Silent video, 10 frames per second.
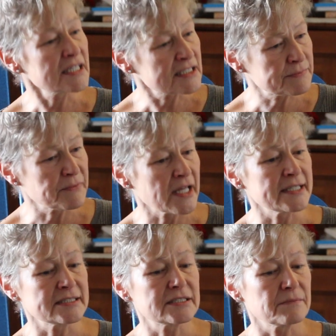
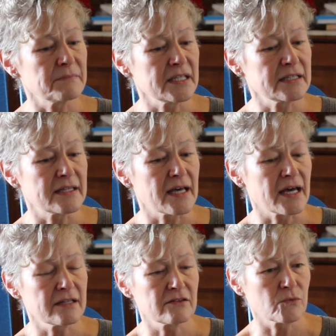explained to me
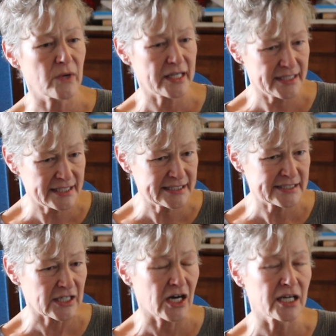that the way he
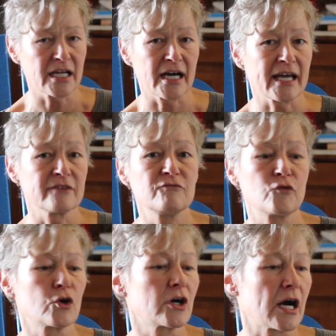saw it, I had
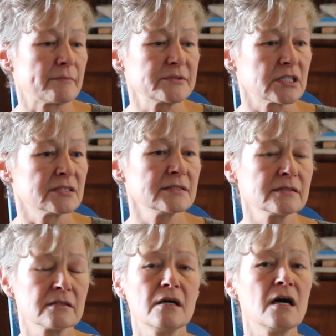4
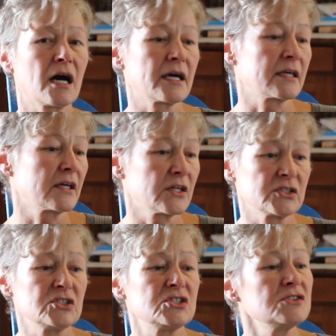options. I could
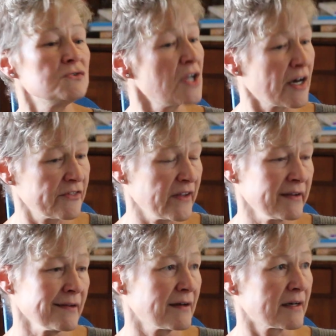do
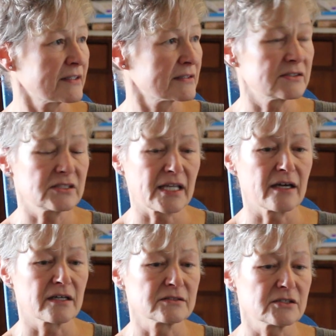nothing, I could stay
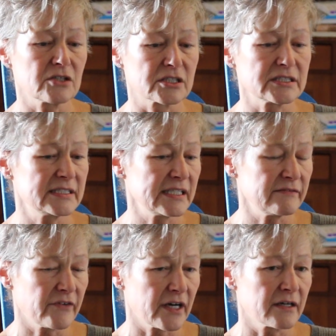on
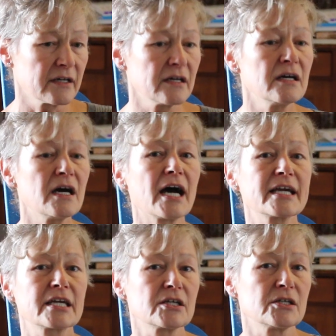Tarceva, I
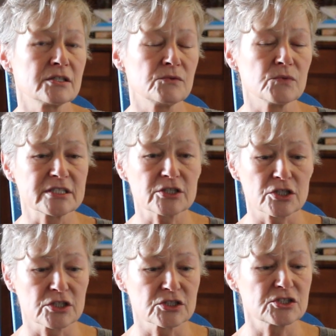could
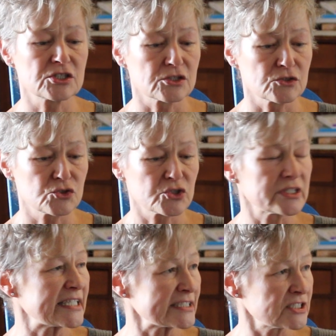return to
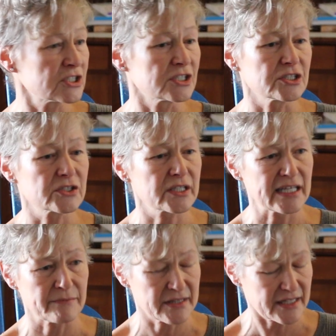traditional
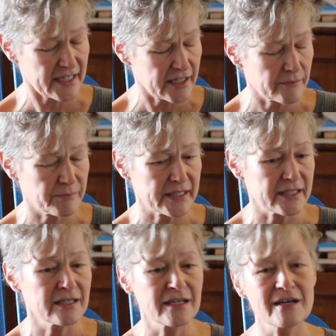chemotherapy,
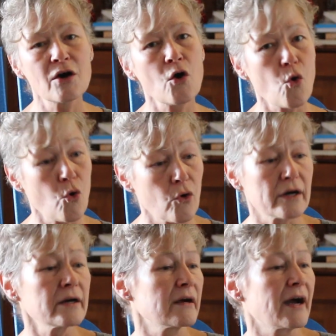
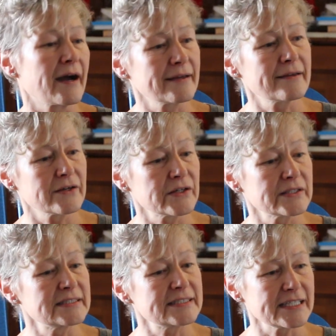or I
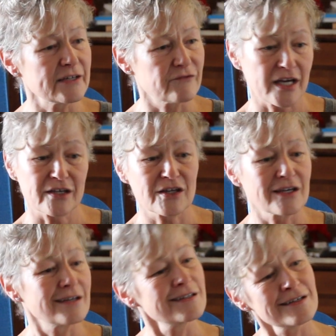could see if I
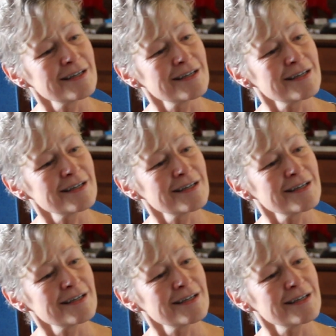could